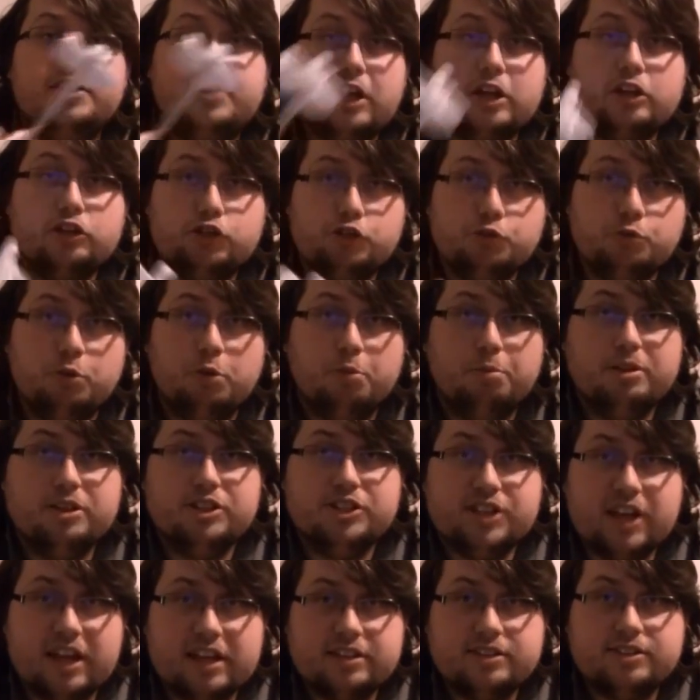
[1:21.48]
tension will be
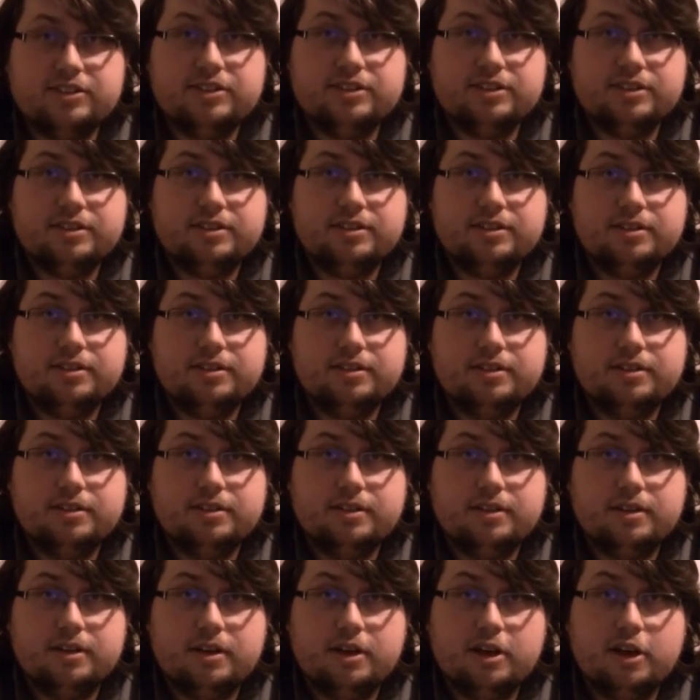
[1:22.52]
sent.
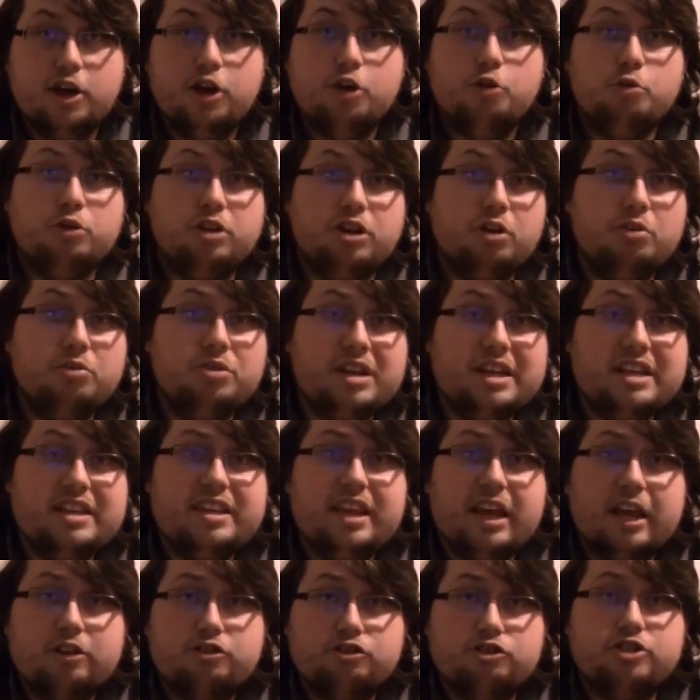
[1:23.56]
We don't need the
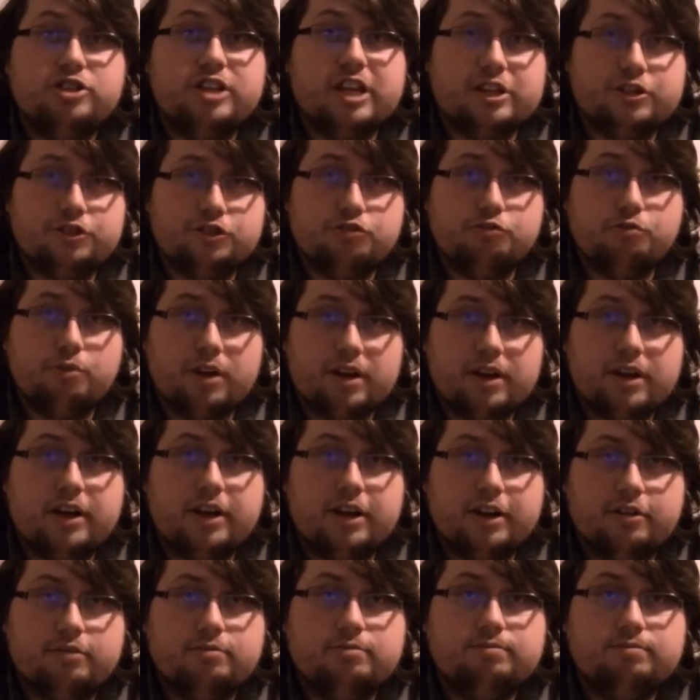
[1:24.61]
extra tension right now.